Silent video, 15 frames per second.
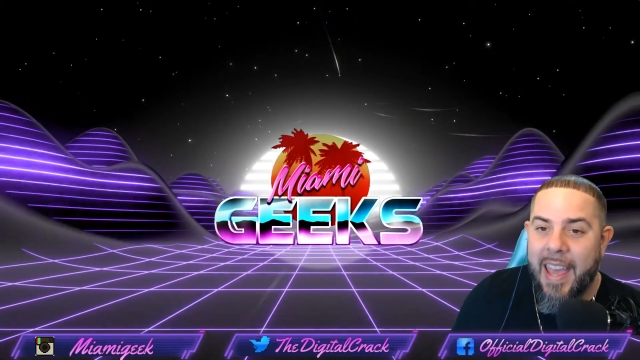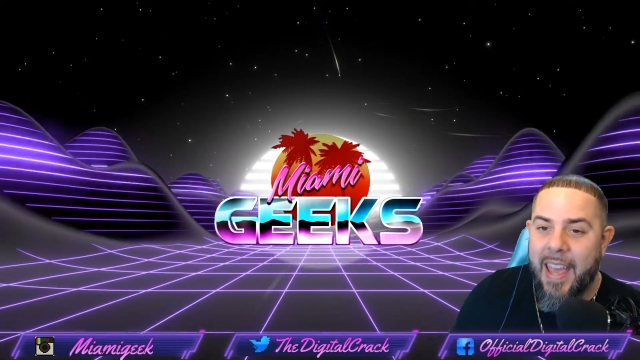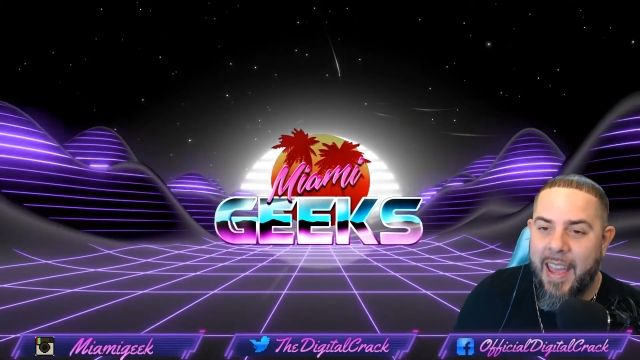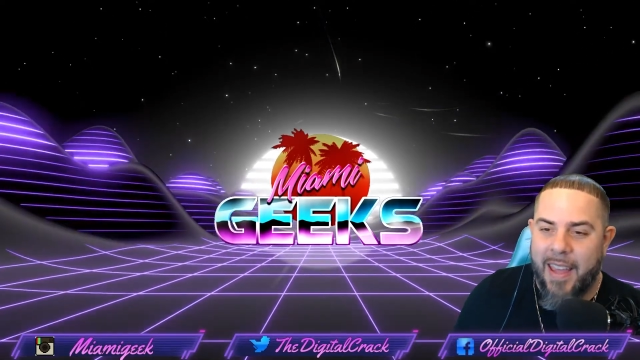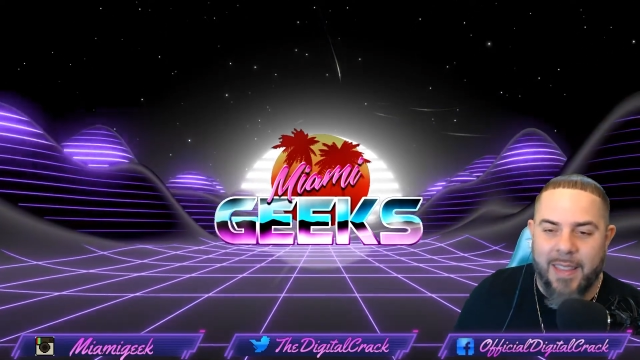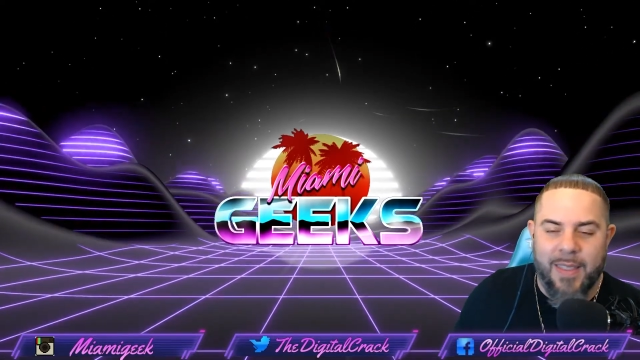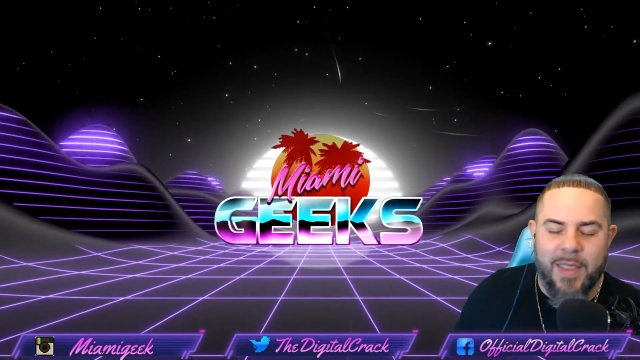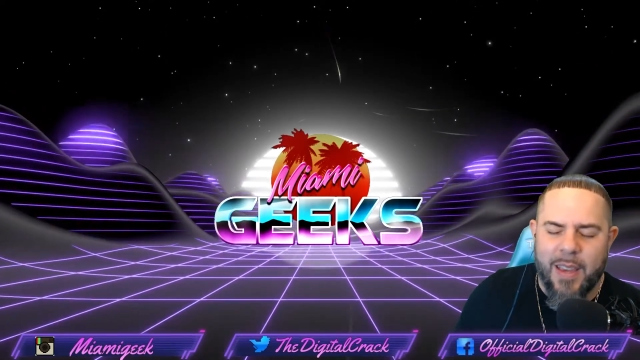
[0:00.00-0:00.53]

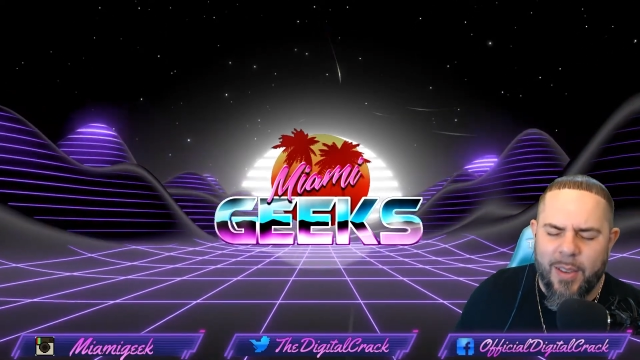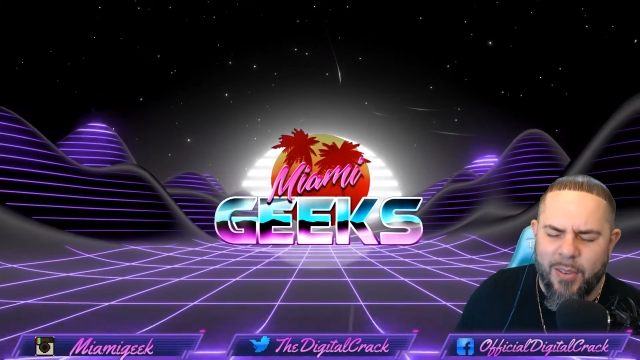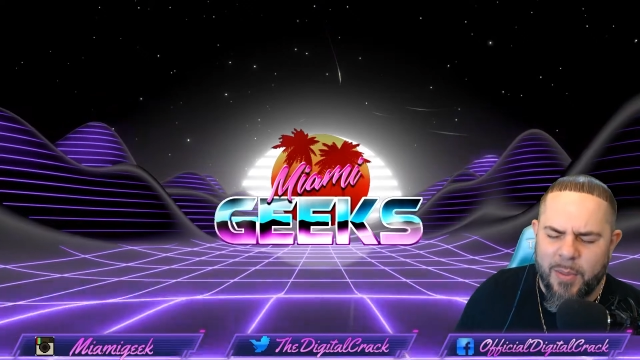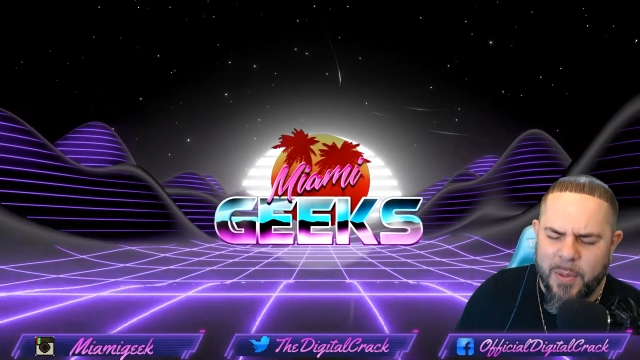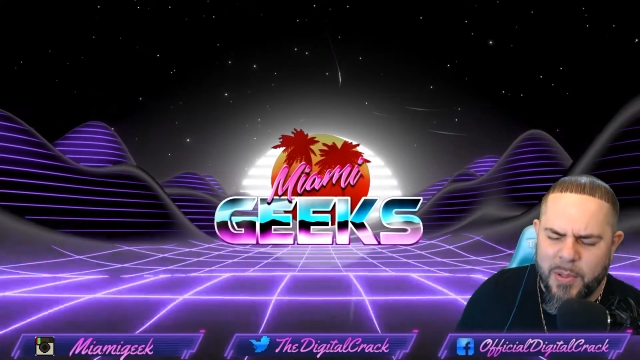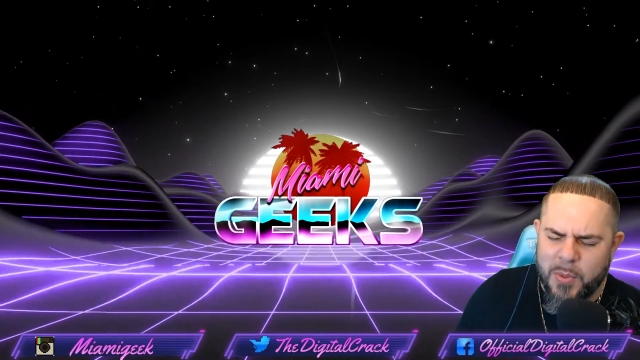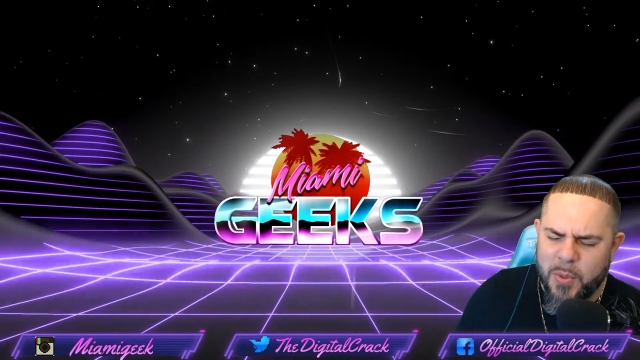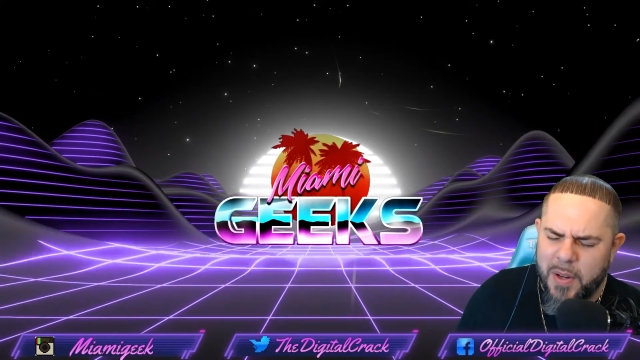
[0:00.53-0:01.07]
And thank you so
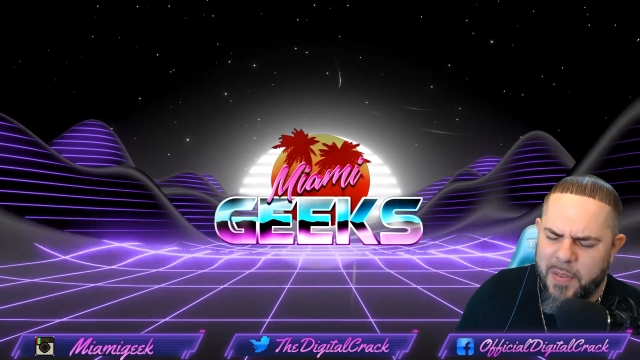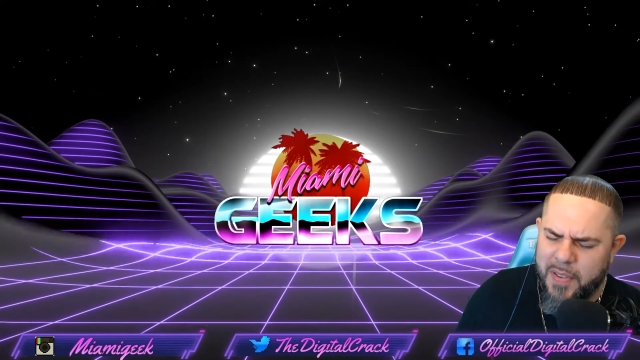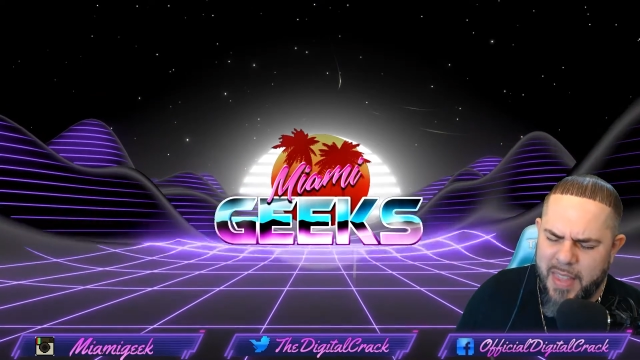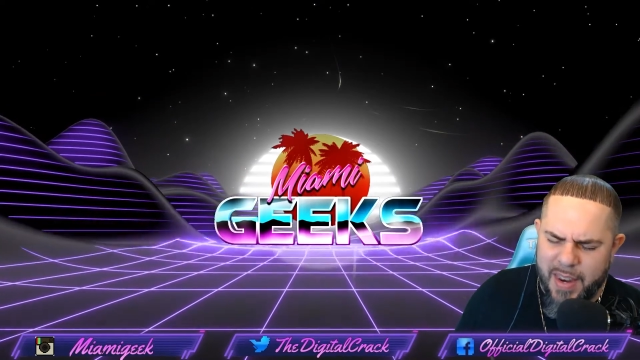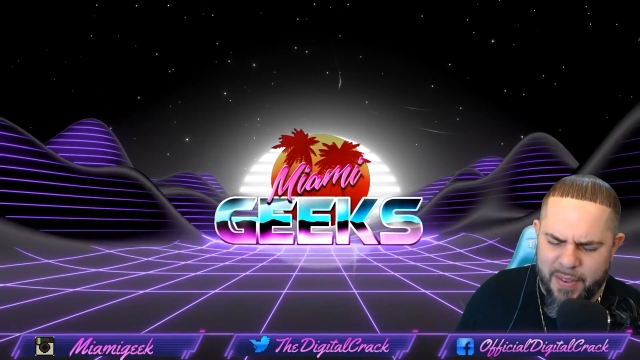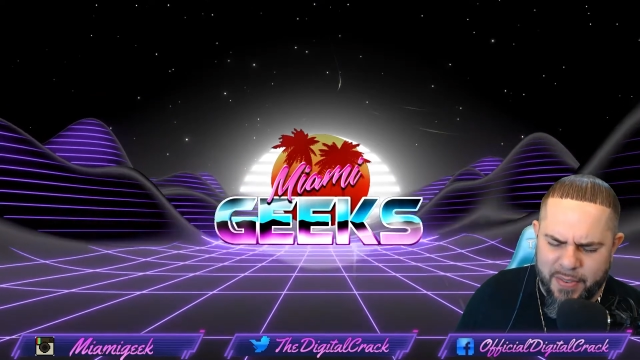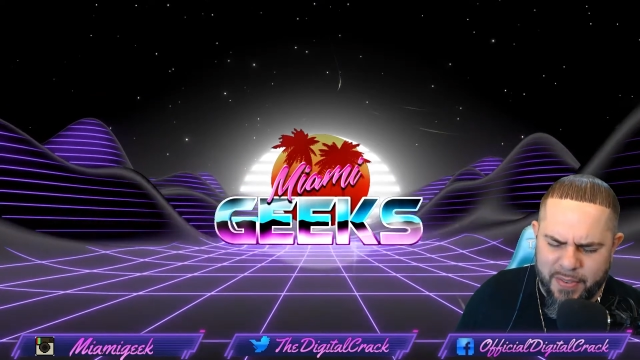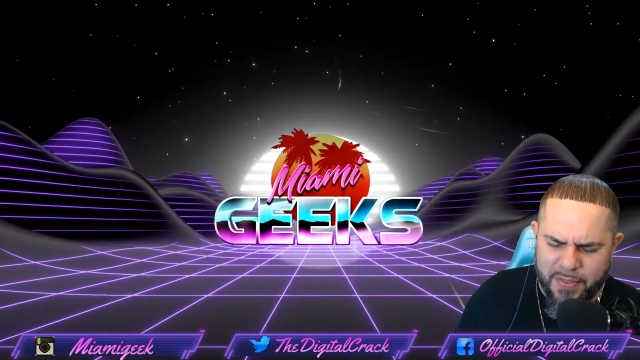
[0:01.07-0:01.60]
much, Willie, for
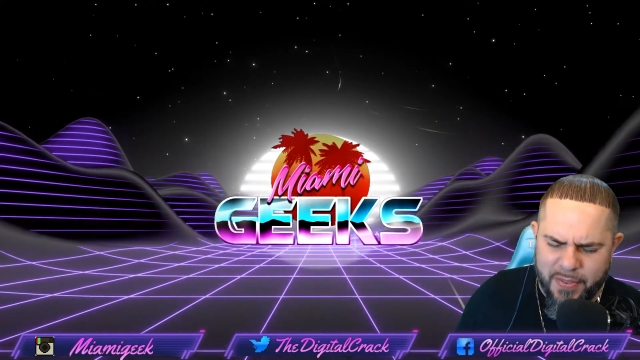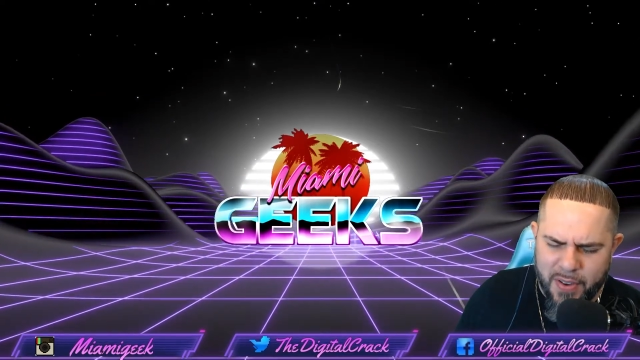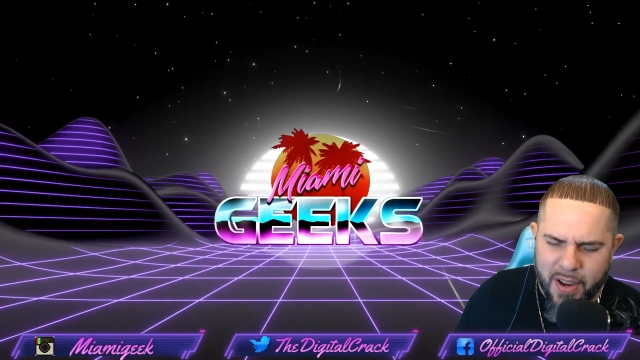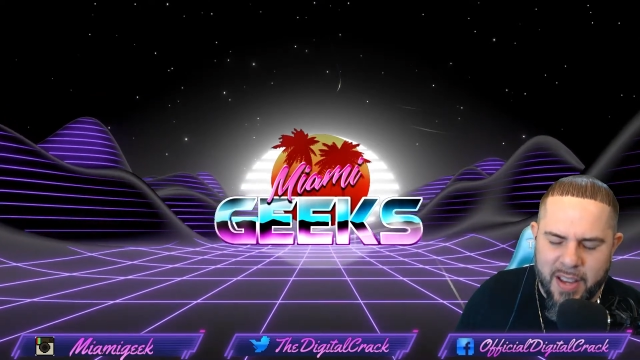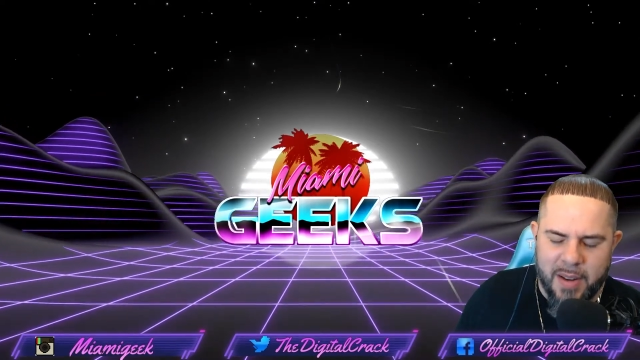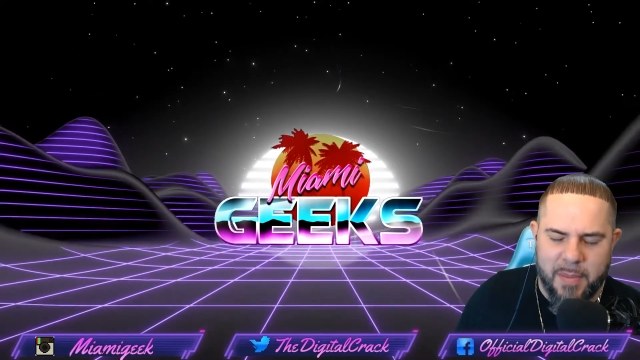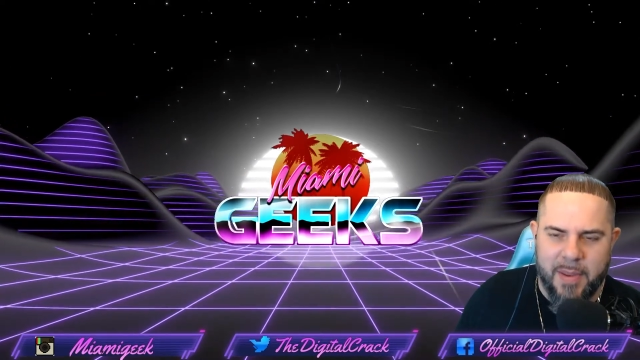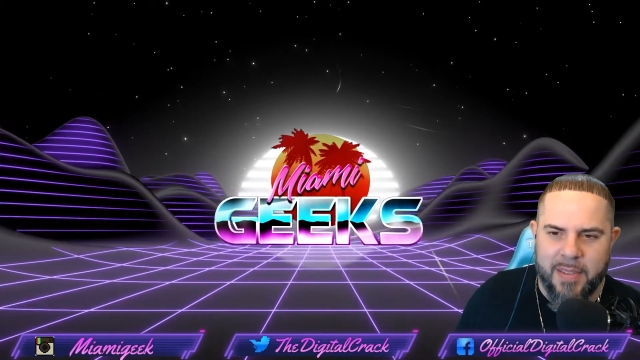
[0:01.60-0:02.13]
that
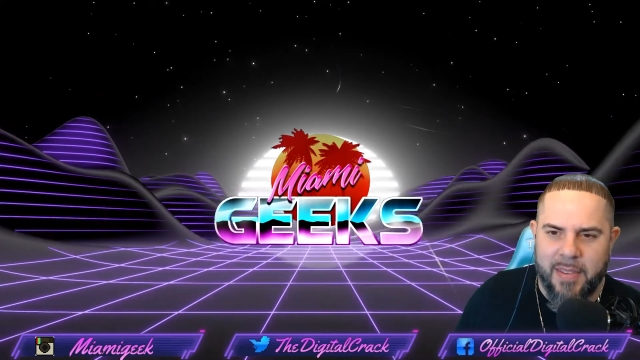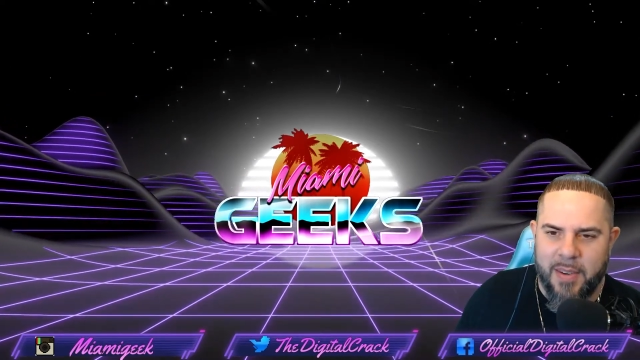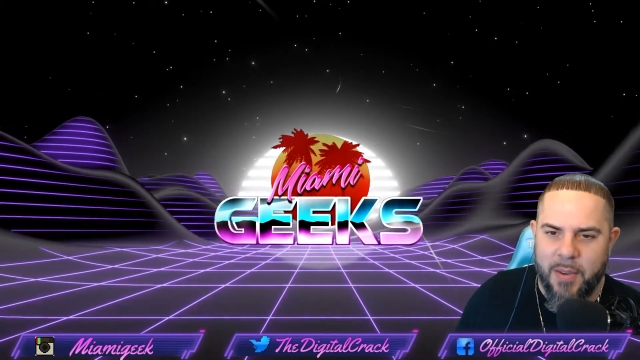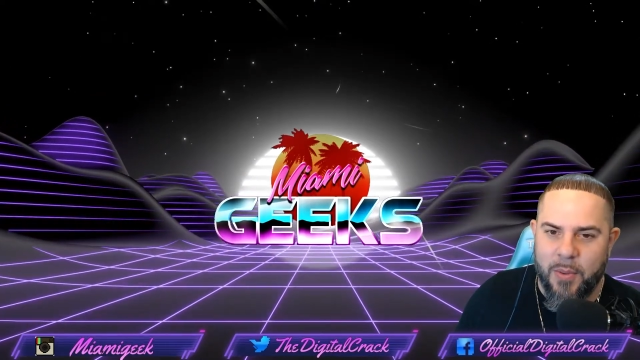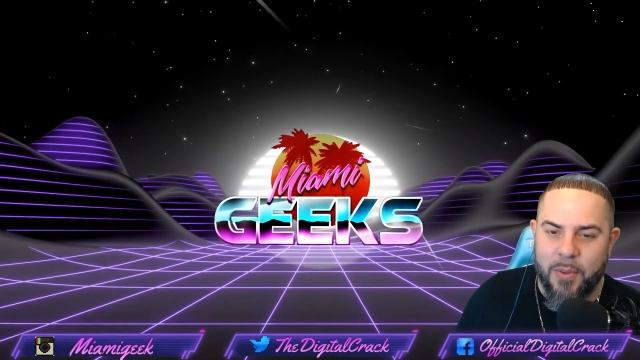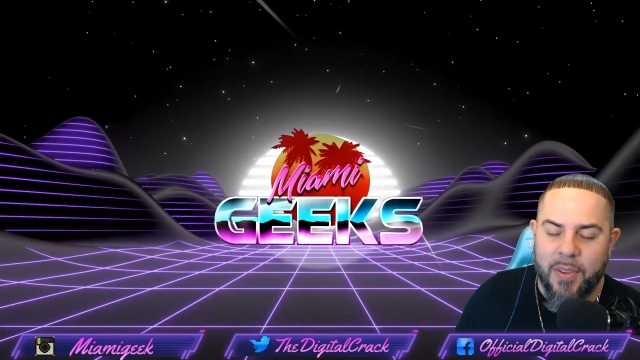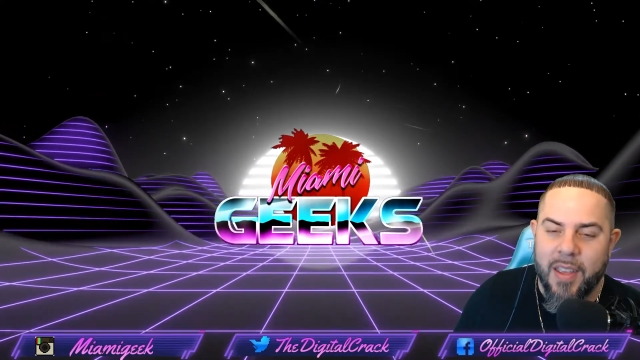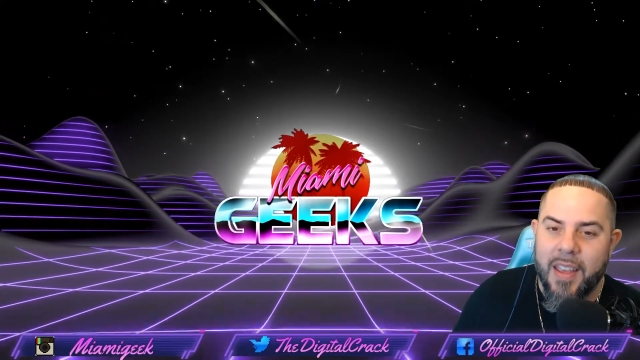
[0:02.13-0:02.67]
fucking amazing
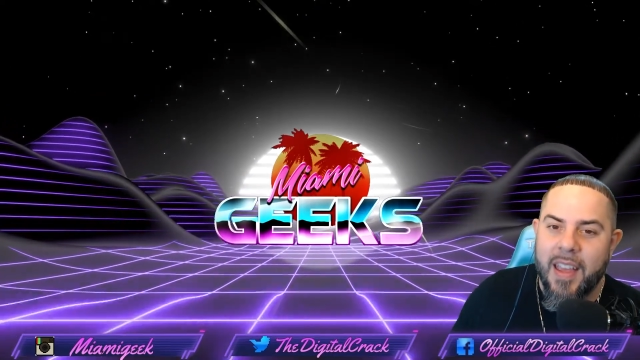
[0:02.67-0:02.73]
news.